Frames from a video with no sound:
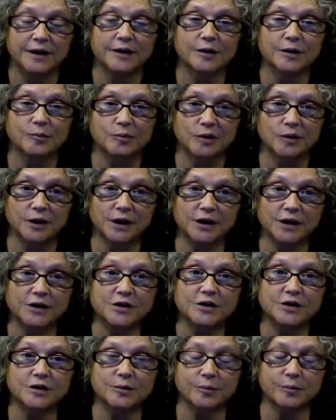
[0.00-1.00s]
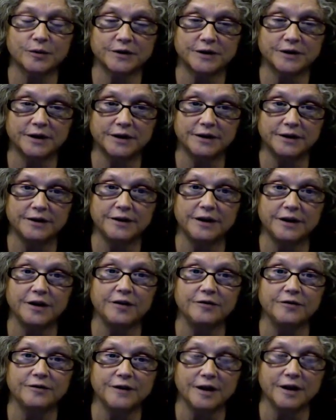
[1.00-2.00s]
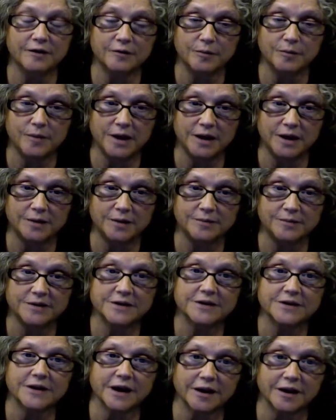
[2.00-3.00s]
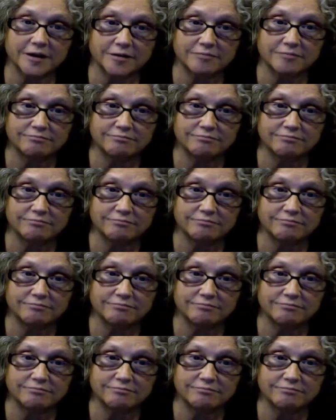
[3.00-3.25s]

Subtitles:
the pledge to pretend that you've never made a mistake.